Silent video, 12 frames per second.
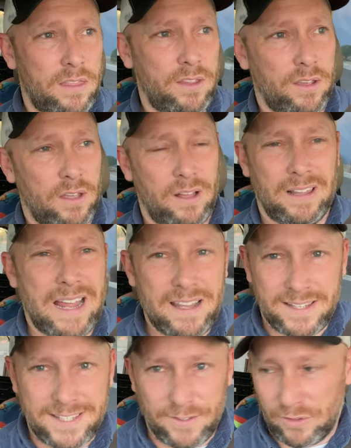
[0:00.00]
A lot of
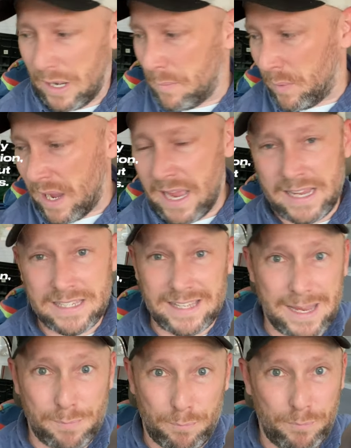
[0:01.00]
the stuff that I'm buying is
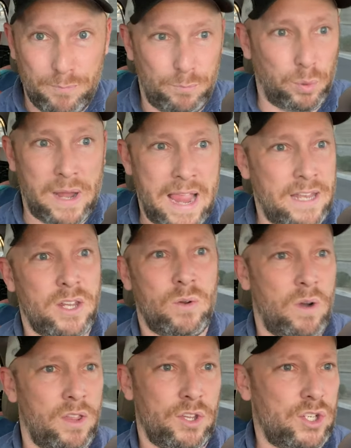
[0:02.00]
like brand
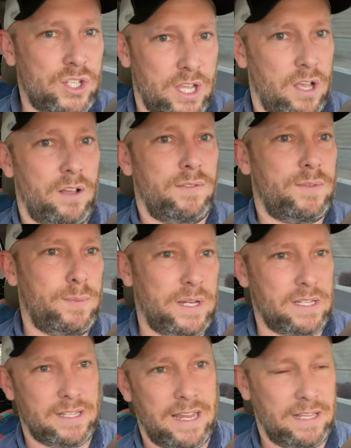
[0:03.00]
new on the shelves,
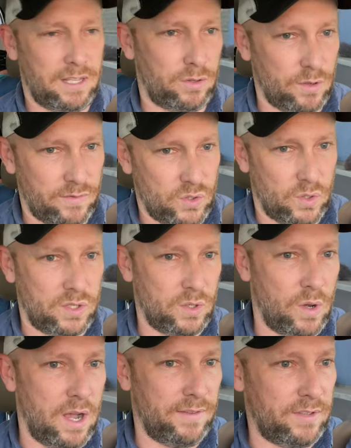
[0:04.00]
because I hit the thrift store
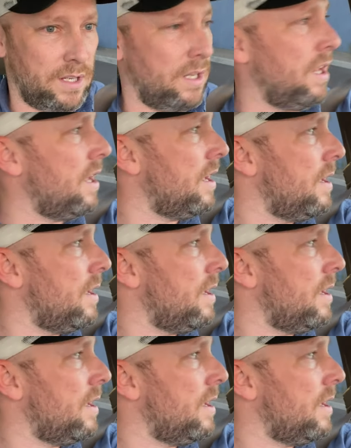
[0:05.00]
so often